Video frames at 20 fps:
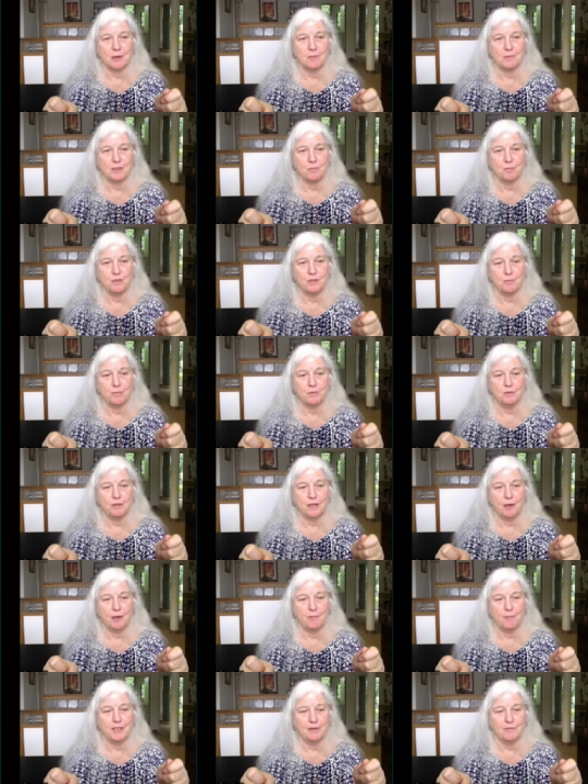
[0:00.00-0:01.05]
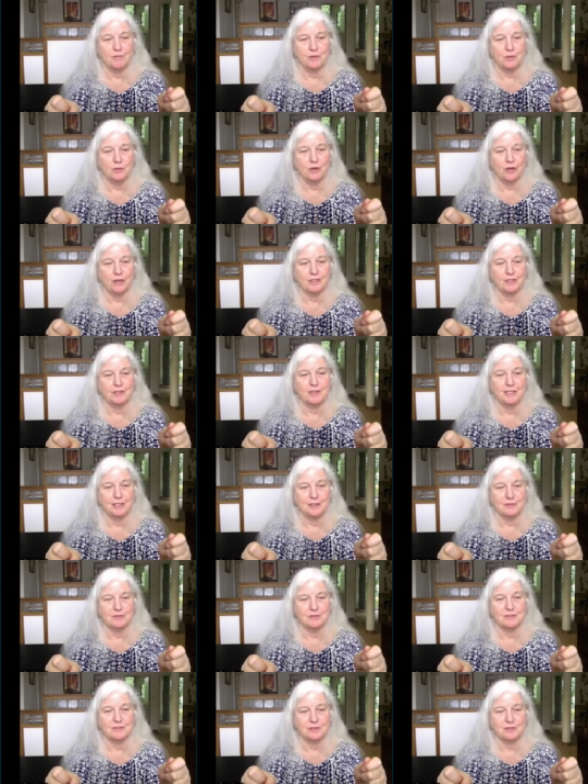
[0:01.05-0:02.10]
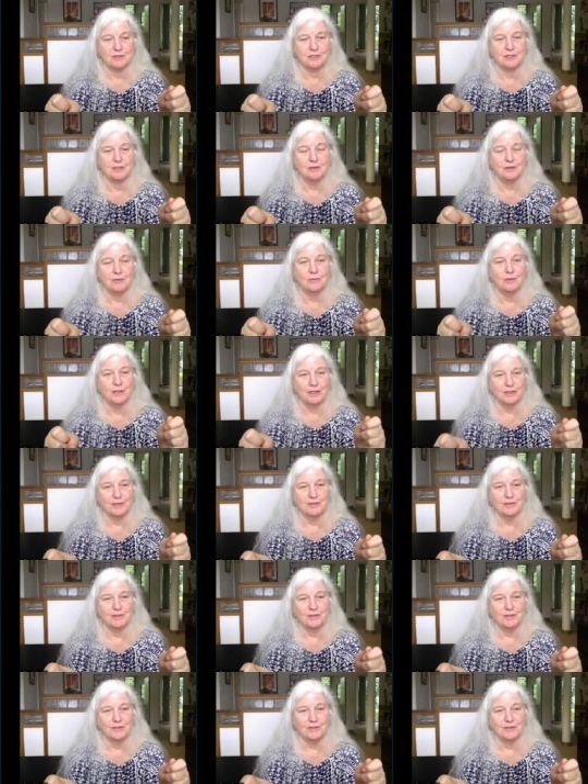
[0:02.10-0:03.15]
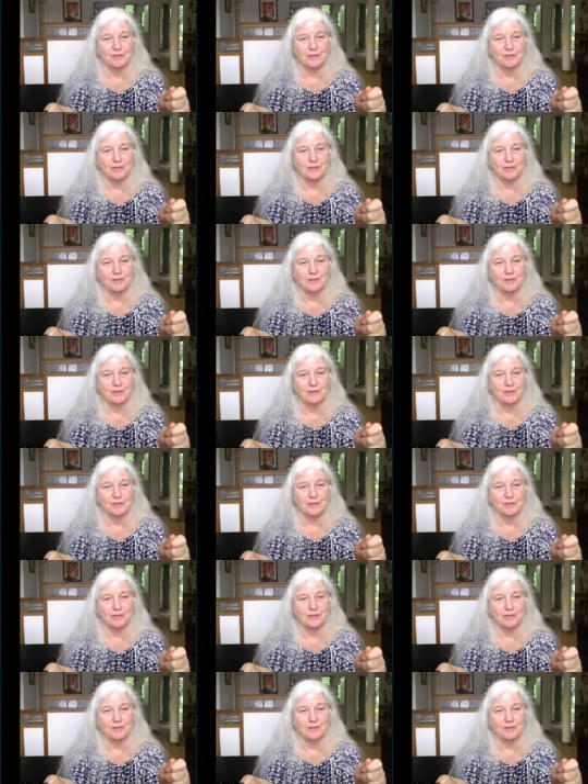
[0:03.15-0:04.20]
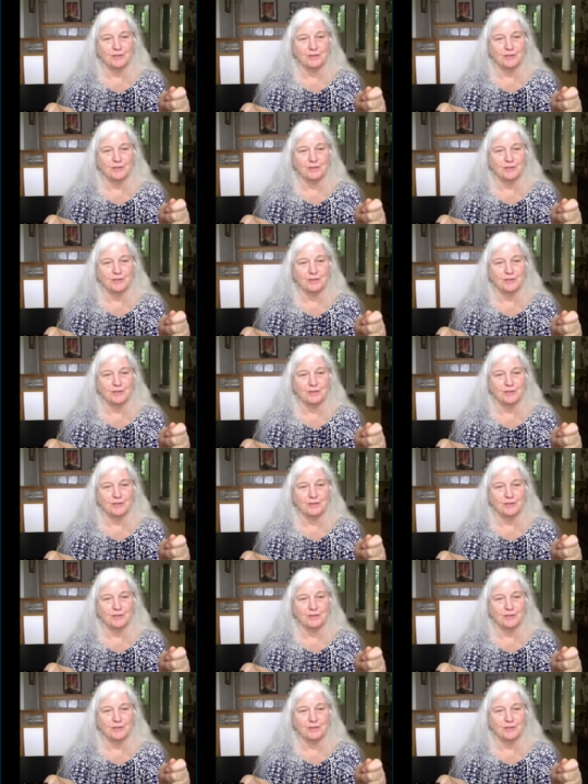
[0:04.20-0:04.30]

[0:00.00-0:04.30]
How many people, how many of you are cleaning your steering wheels regularly?